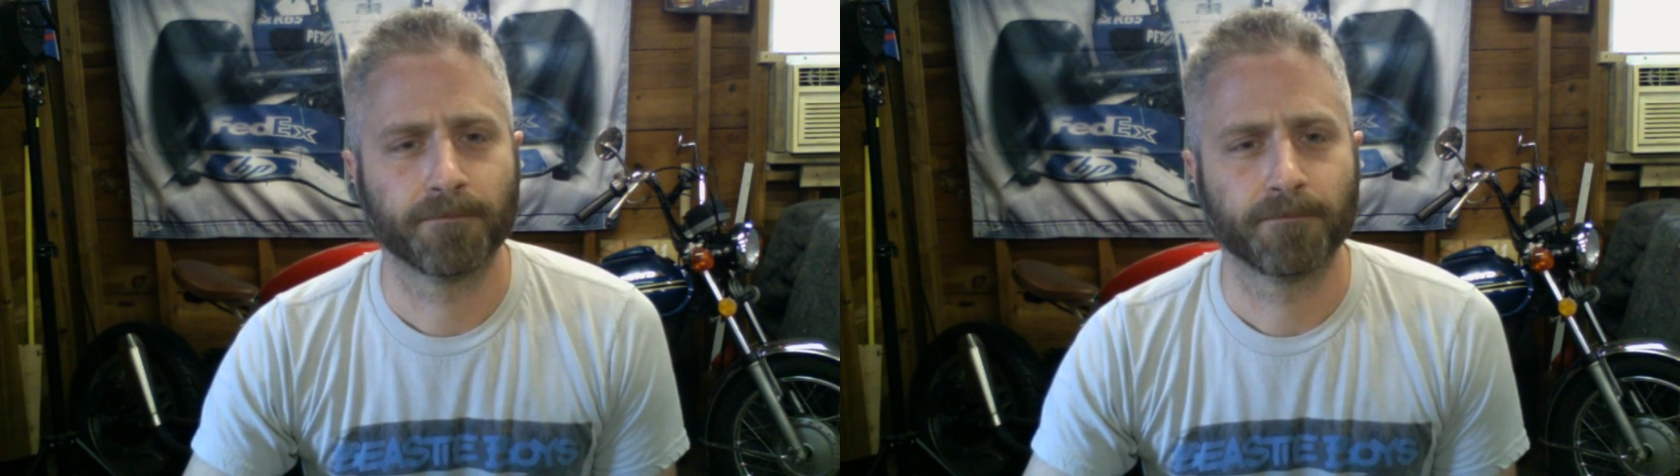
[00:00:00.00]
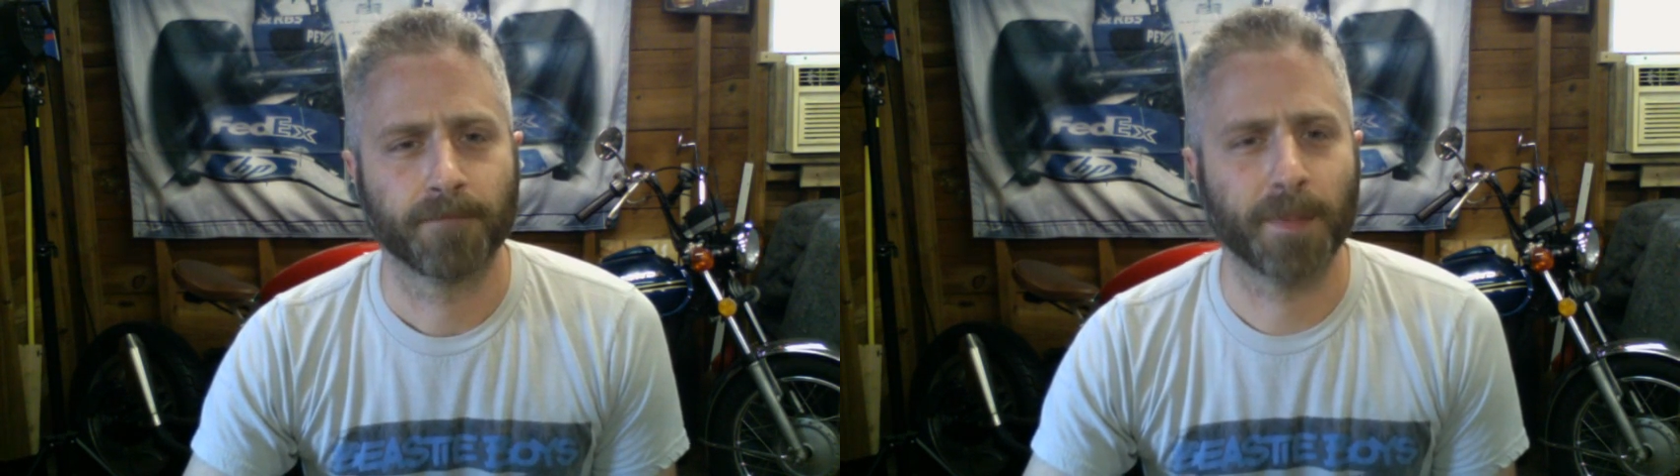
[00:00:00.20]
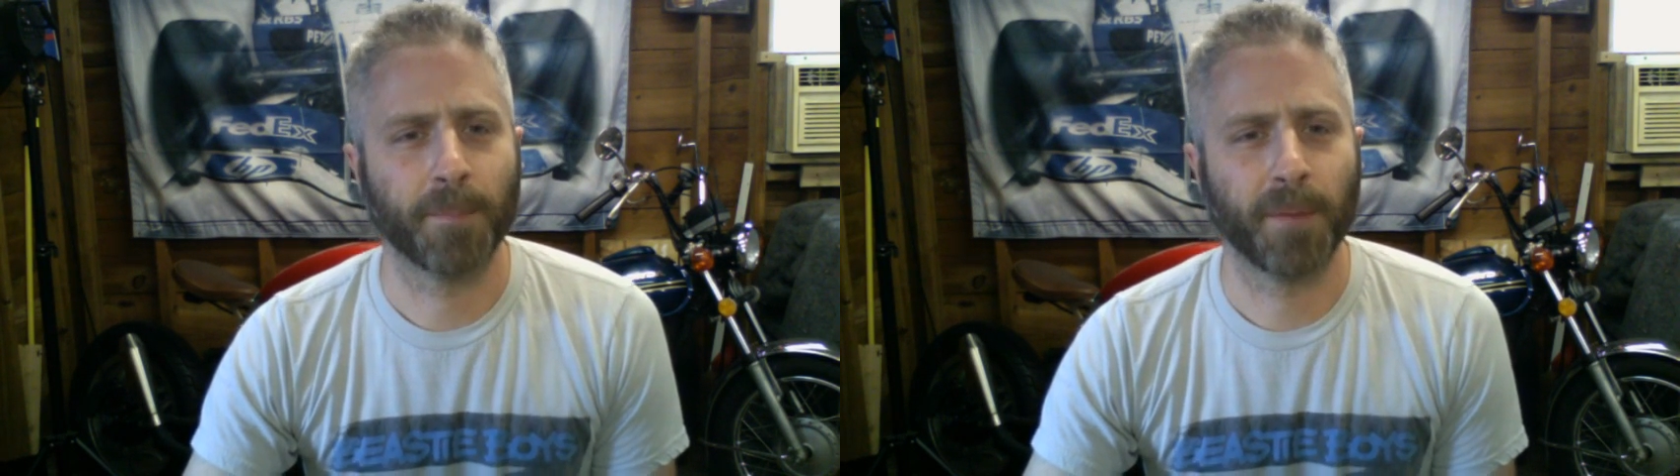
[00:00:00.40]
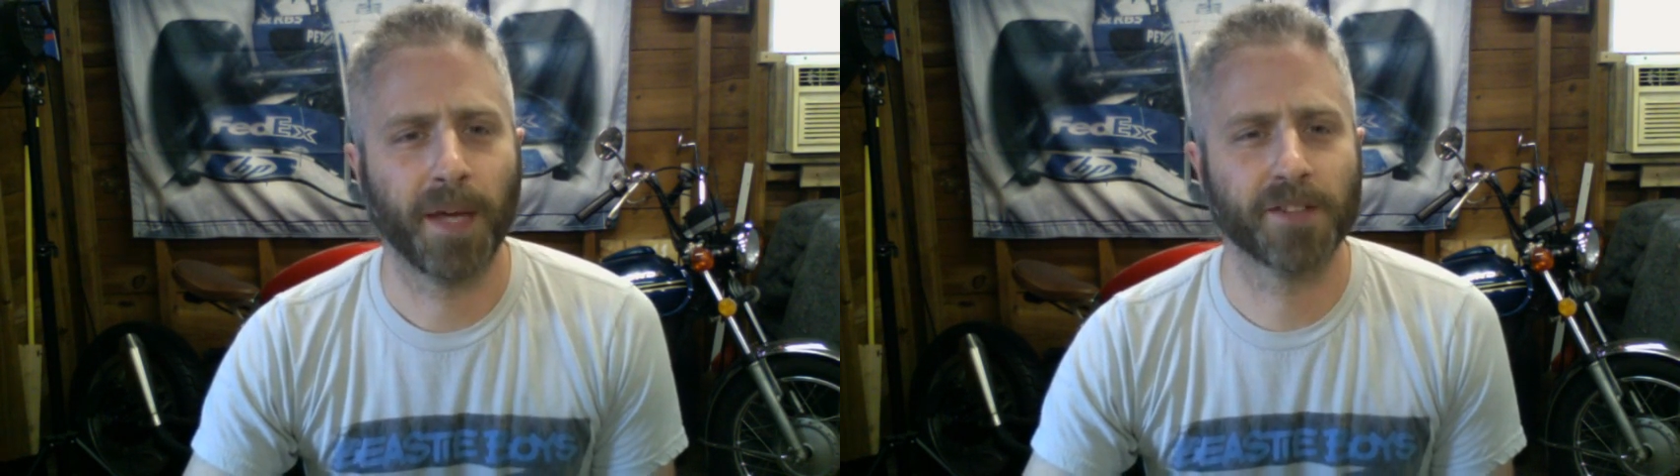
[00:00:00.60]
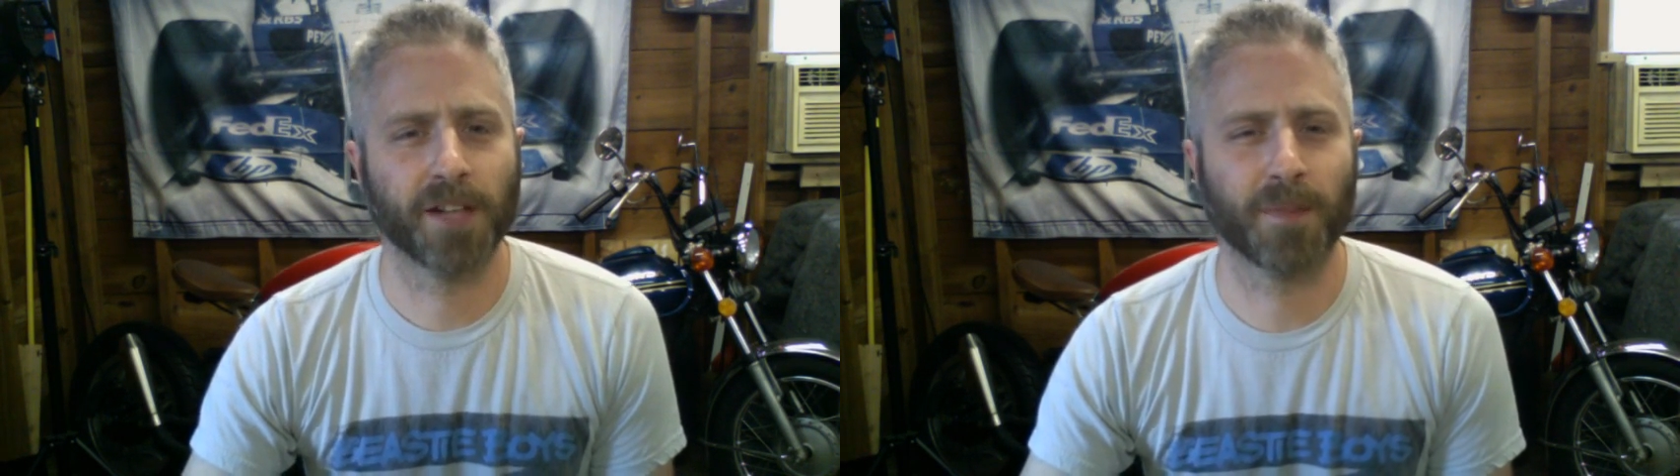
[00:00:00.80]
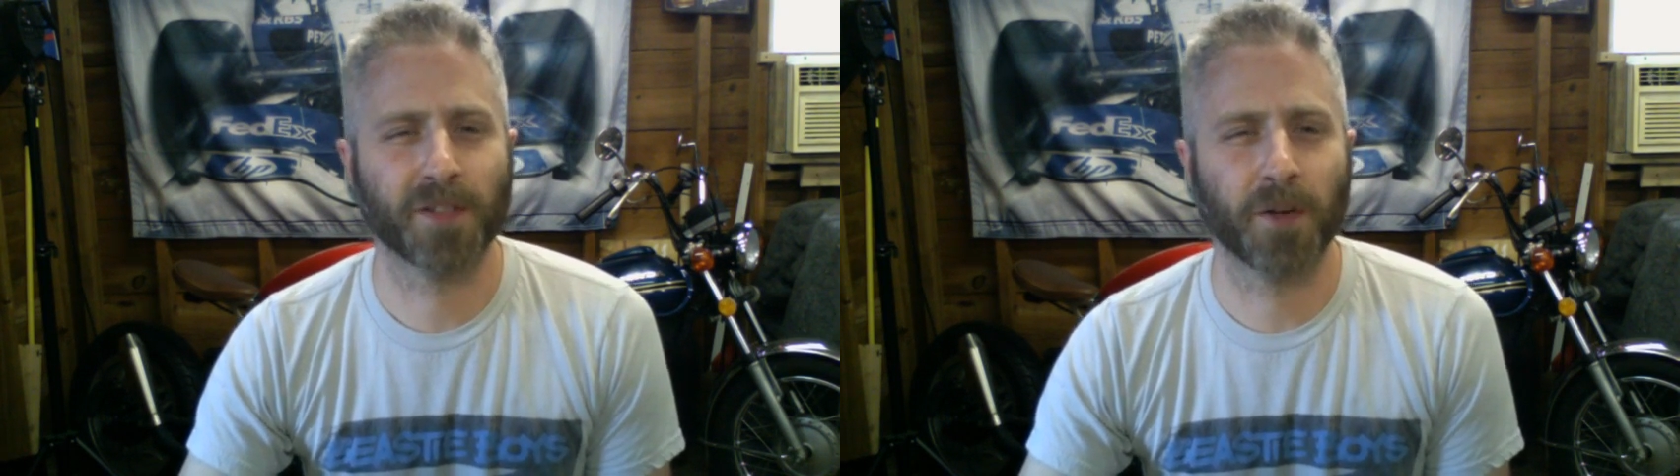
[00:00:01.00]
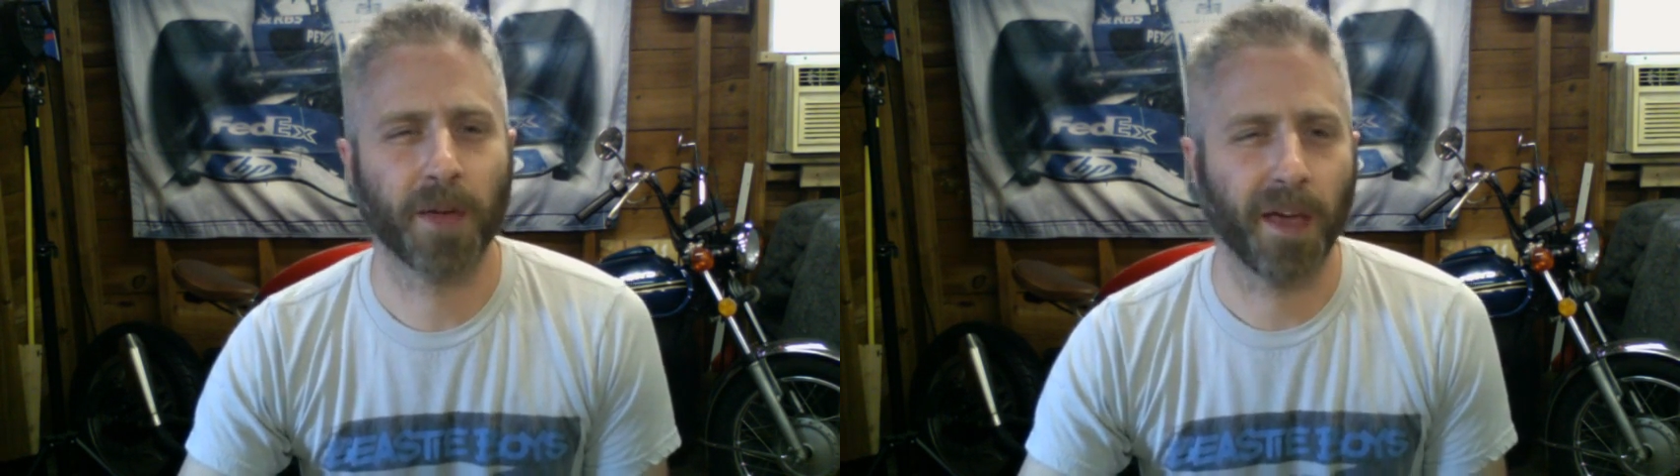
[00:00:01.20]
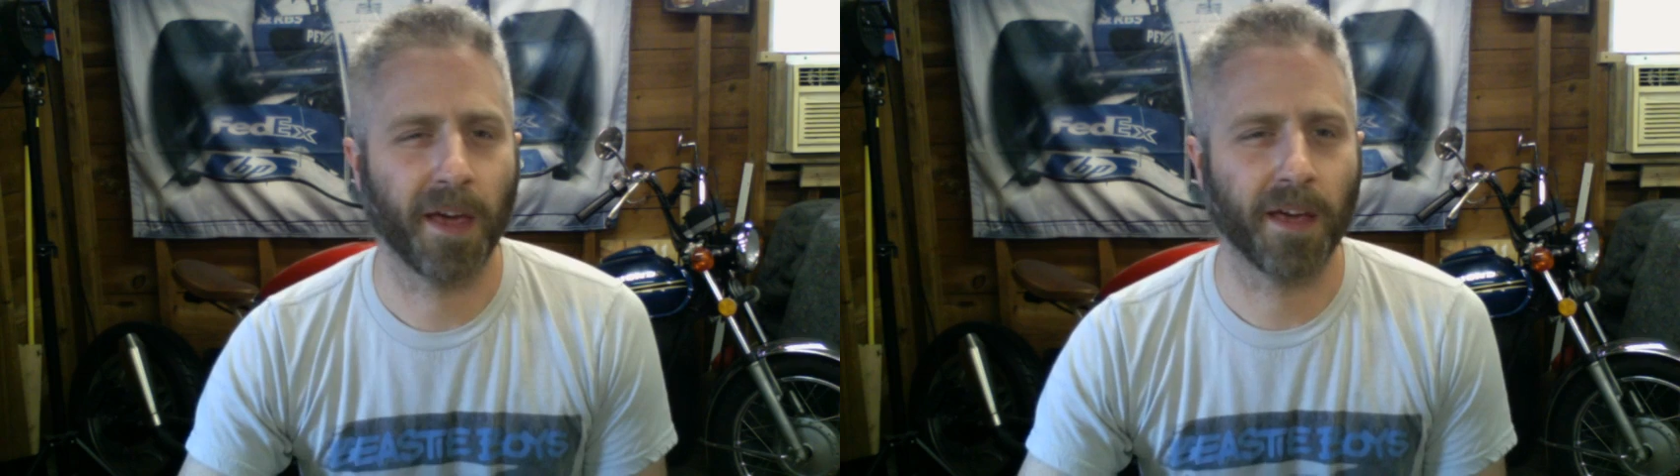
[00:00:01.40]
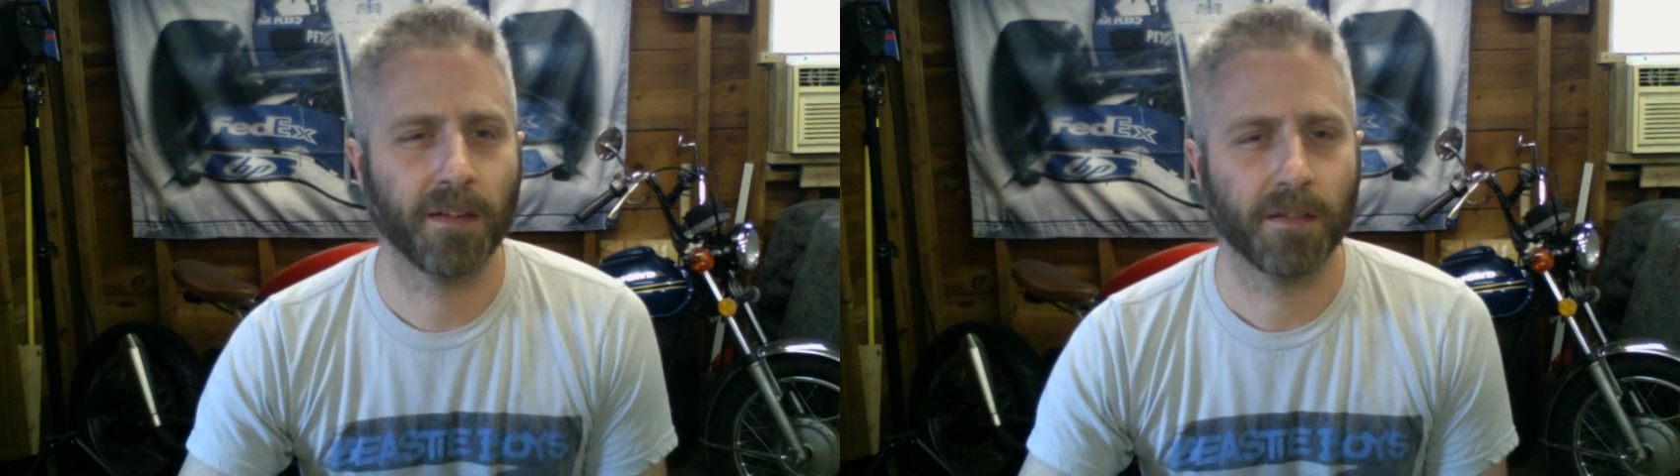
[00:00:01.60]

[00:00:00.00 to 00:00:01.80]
mean, the paint job is okay.